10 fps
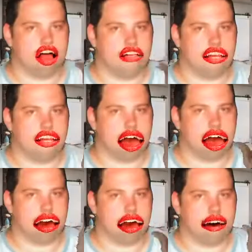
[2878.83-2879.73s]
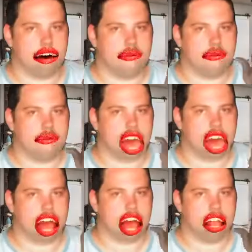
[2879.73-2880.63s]
a certificate of
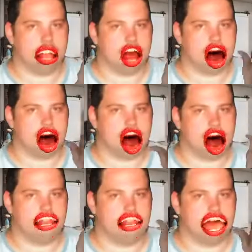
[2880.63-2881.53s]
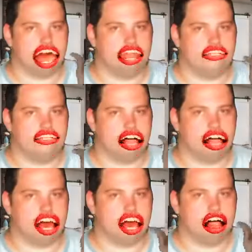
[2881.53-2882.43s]
citizenship or whatever the fuck they're called over
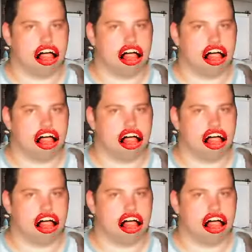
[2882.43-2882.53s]
there.